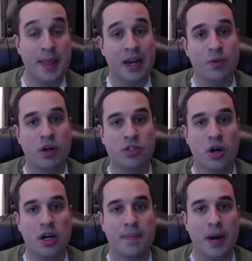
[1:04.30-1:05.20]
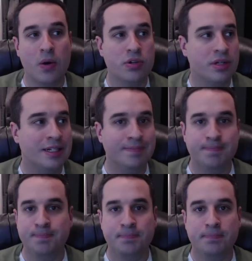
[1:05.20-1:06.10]
and then I want to talk about
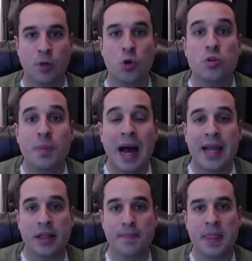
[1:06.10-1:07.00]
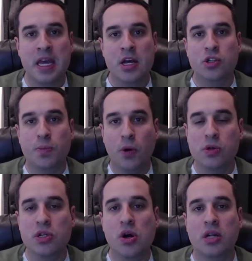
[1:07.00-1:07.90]
who's buying them. So the
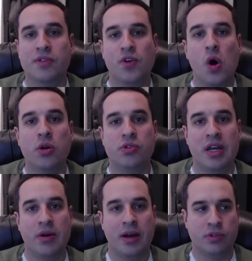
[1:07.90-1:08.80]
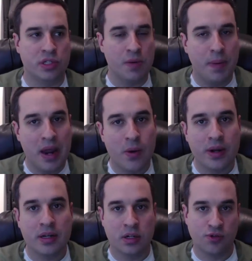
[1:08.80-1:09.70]
pros and cons of condo townhouses,
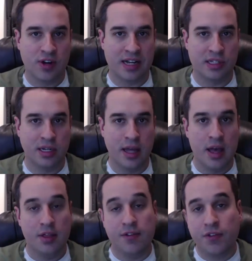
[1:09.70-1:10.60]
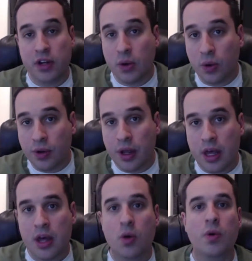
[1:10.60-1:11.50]
comparing and contrasting the freehold
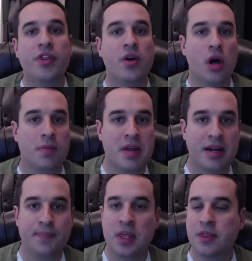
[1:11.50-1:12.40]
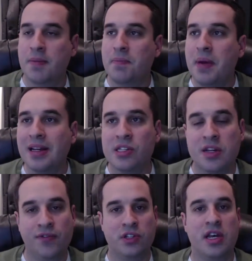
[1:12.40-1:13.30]
with the condominium. The biggest
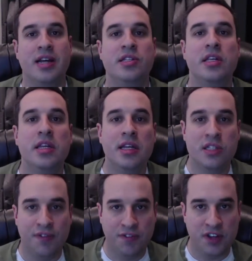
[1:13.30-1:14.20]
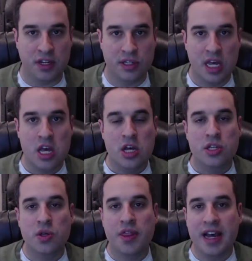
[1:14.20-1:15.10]
difference, guys, is the fees.
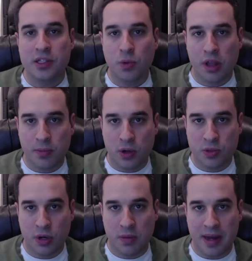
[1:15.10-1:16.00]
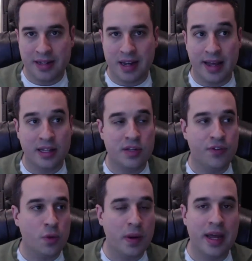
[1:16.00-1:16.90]
So that's one of the points we're going to make today, because if
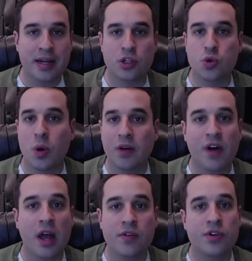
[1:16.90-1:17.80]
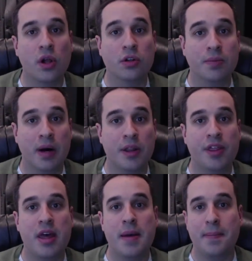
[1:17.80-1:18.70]
you're paying a $1,200 a
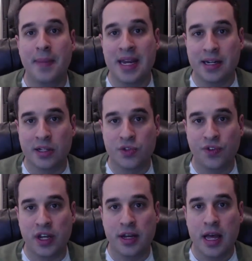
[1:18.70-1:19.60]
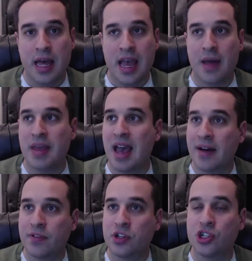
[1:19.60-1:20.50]
month maintenance fee, and the
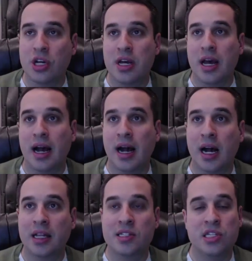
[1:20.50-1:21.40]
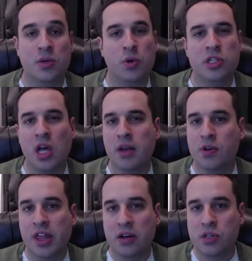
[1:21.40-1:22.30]
average, let's see, what does
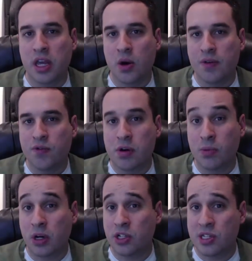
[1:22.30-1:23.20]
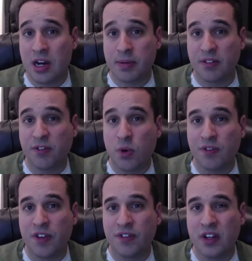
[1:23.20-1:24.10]
100,000 carry for in mortgages now? About
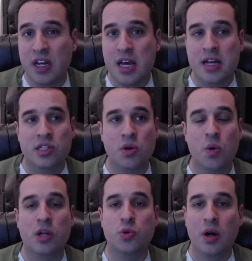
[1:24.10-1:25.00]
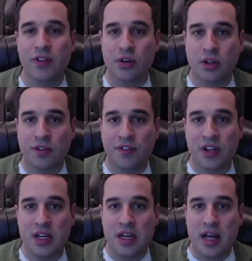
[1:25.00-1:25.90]
$450. So a $1,200
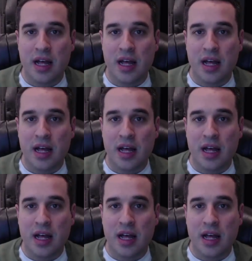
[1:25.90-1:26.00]
fee,